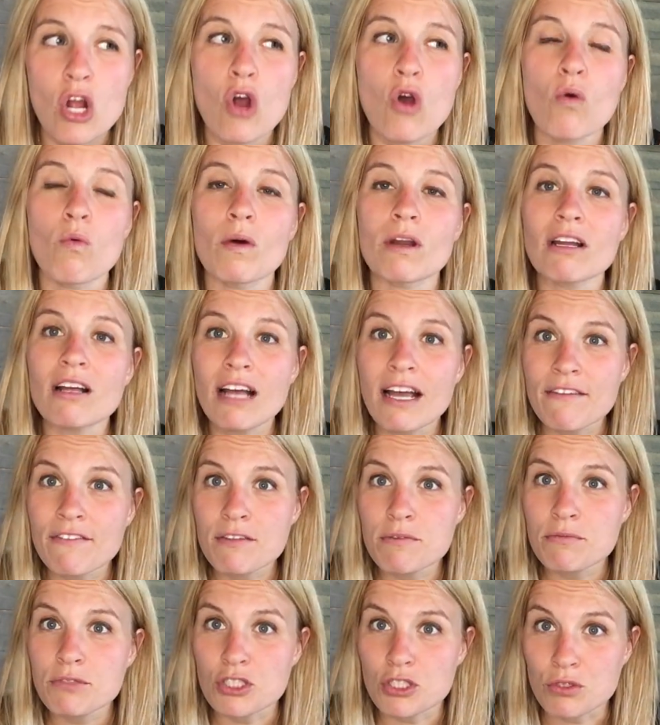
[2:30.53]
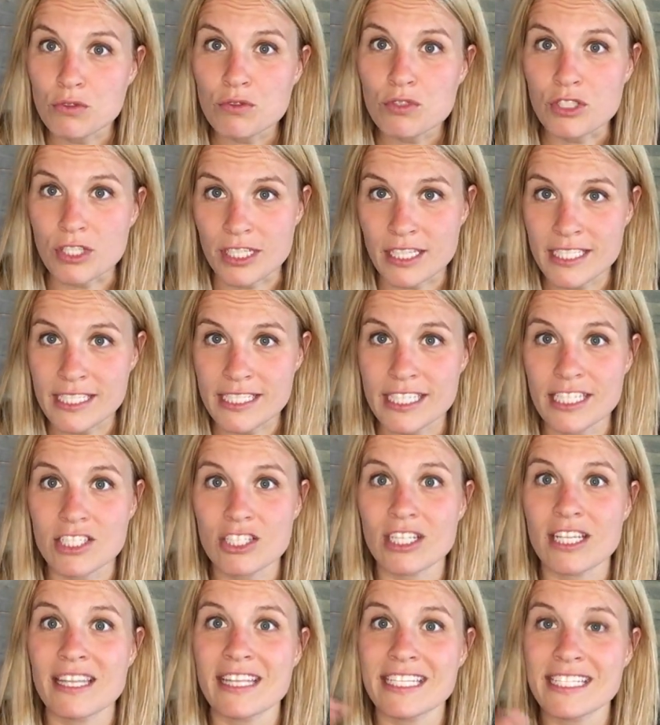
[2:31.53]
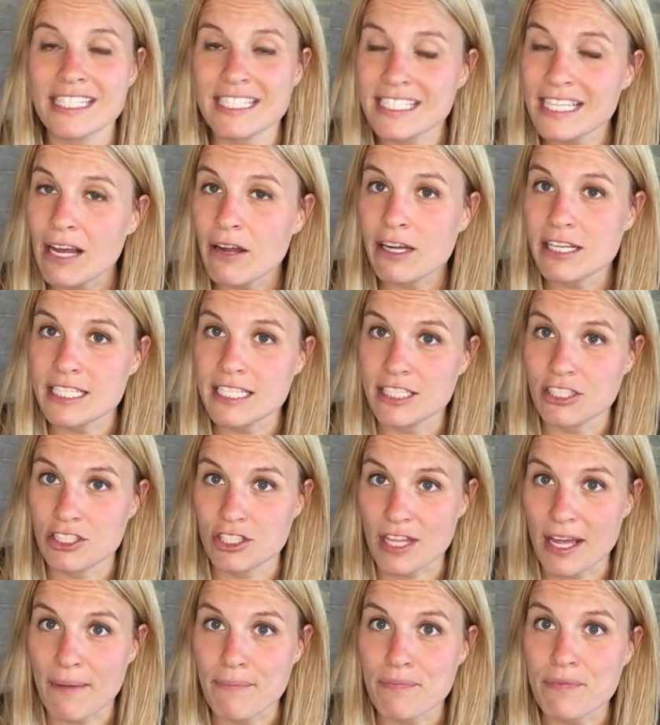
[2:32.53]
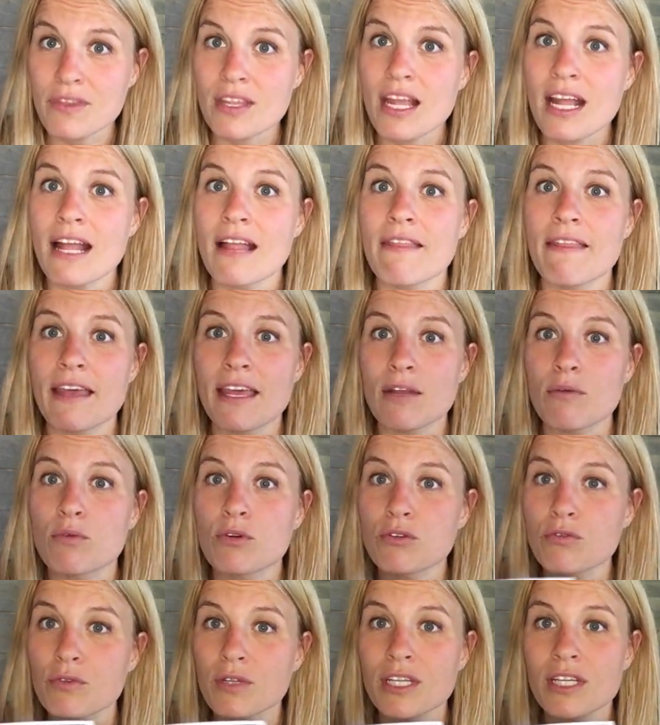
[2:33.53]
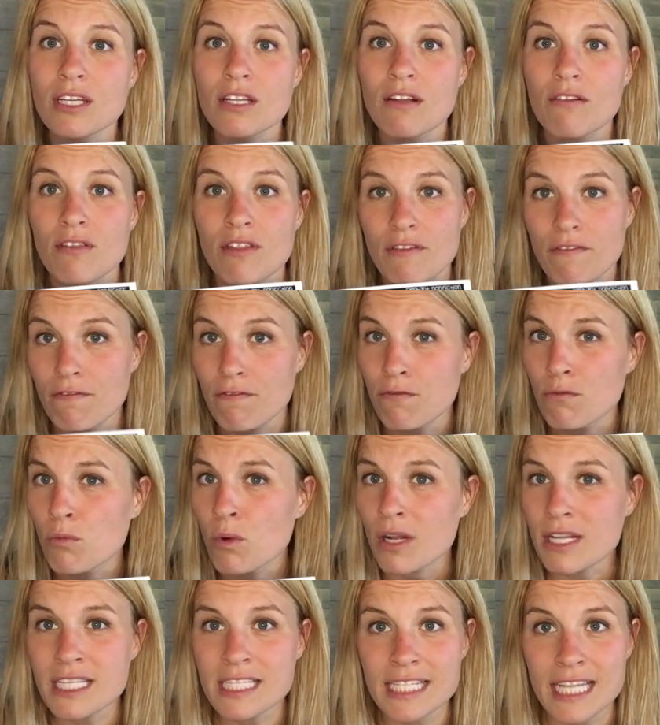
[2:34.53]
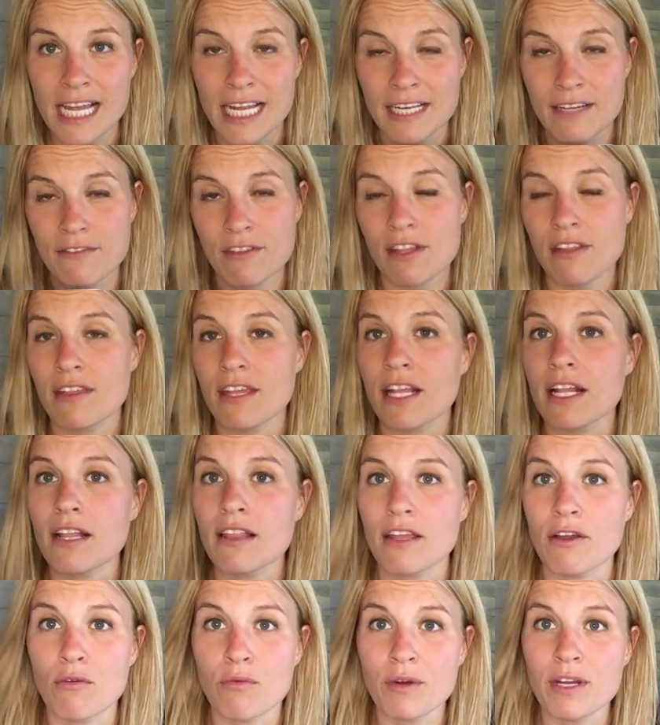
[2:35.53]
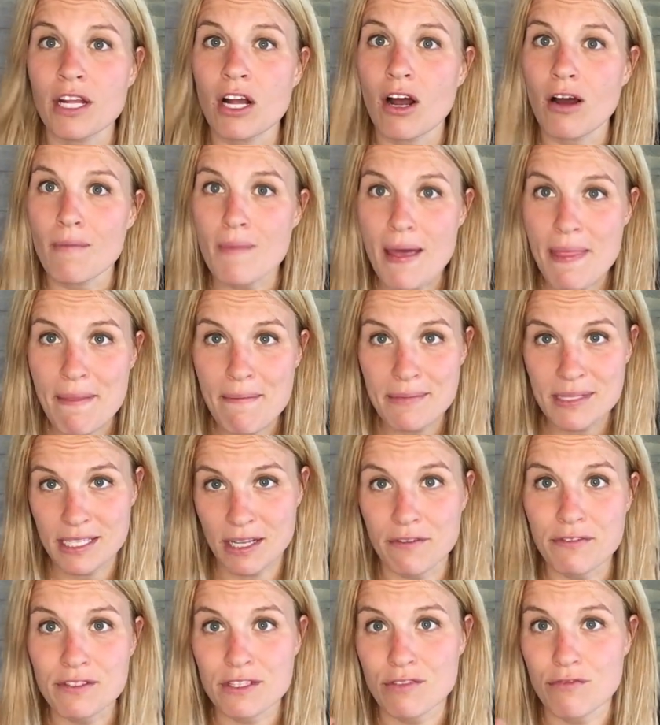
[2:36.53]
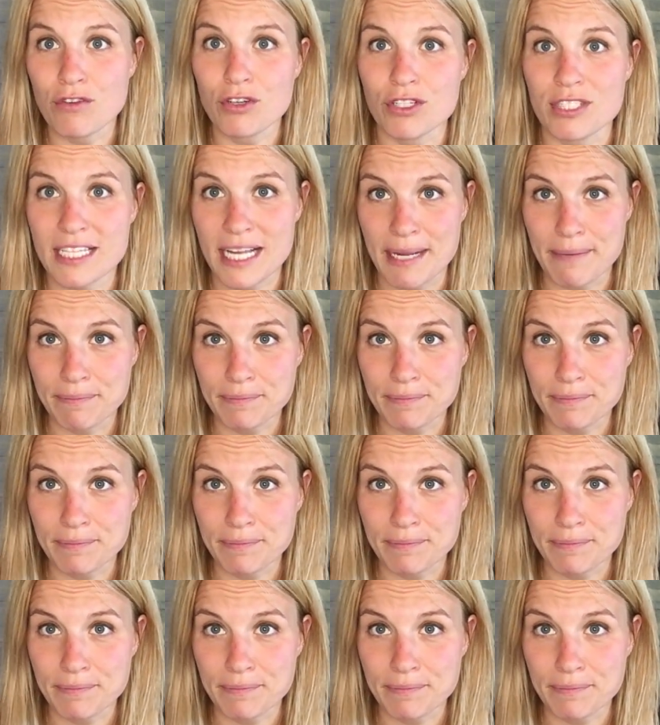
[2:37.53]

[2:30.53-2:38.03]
What I'll have them do during the station, and this is how I teach them, they will read the one side of the thing, and they will read it all by themselves the first time.